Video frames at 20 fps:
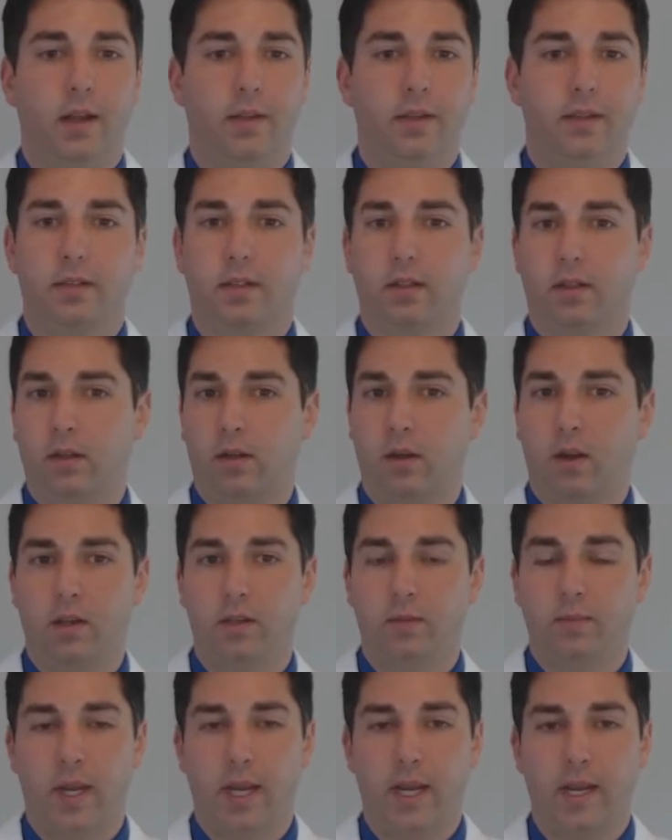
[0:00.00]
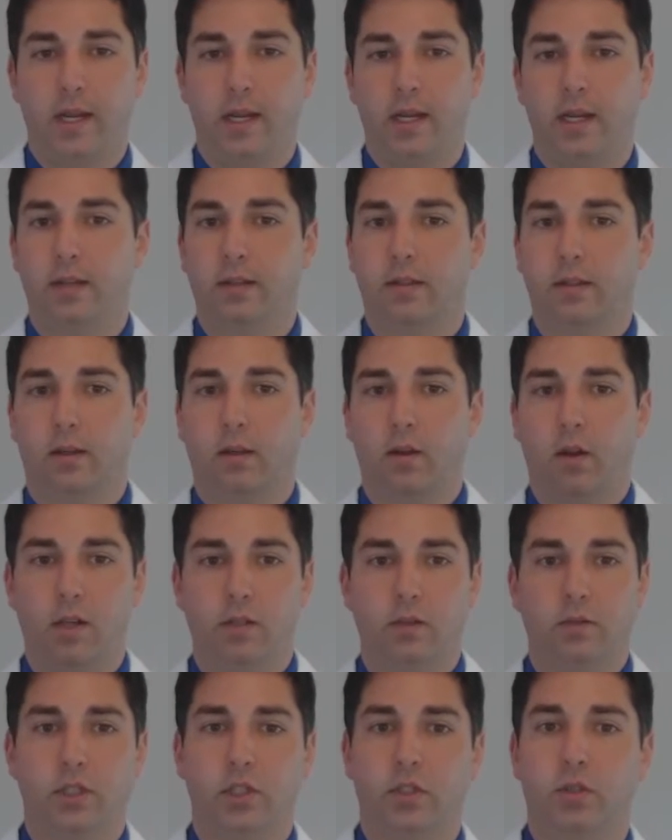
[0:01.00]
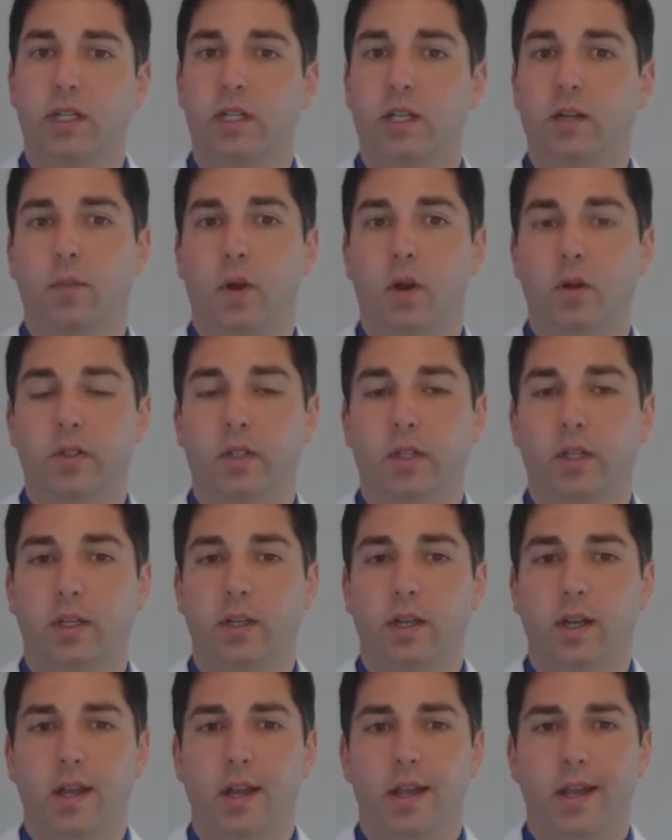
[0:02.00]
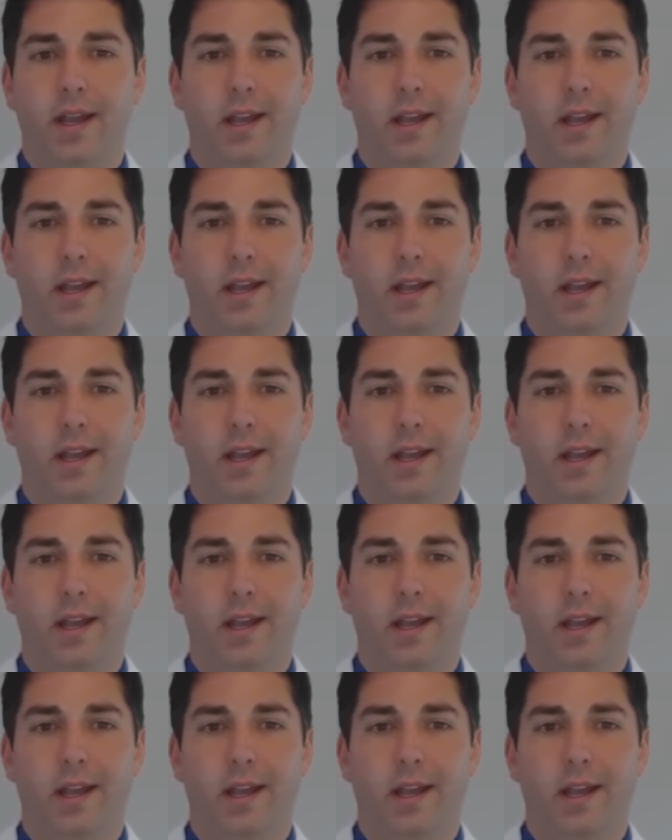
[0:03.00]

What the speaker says: Now, this is going to cause pain, it's going to cause restricted motion.